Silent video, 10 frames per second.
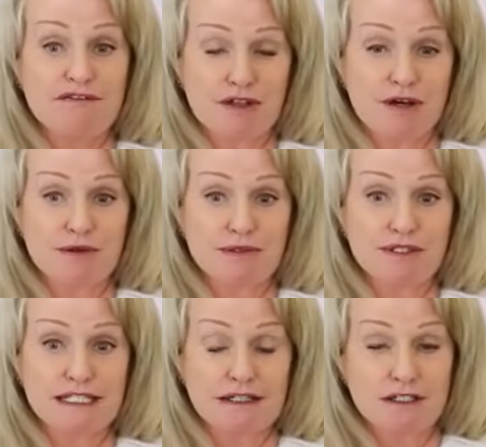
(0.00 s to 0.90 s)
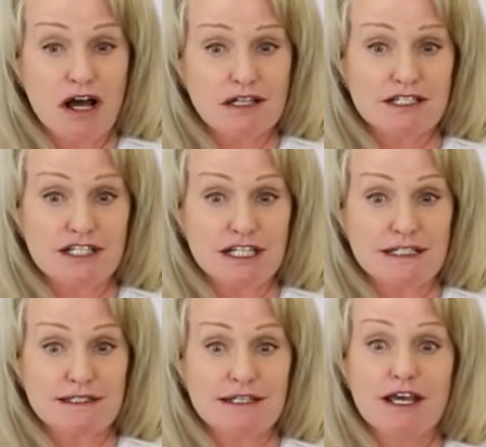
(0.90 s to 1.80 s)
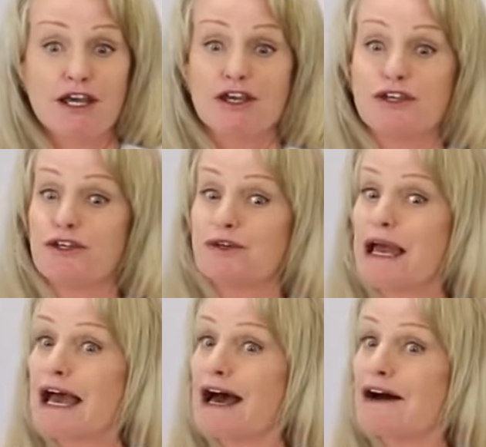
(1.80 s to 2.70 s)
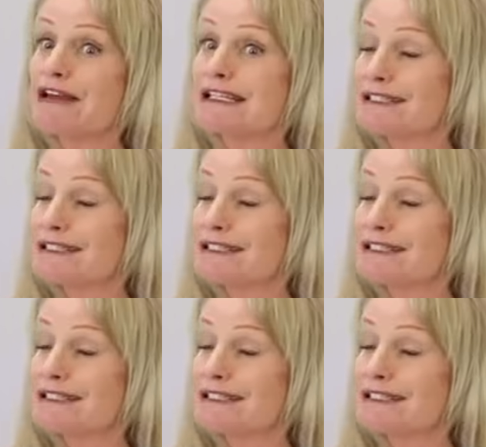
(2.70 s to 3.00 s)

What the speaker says: of those technologies, you have a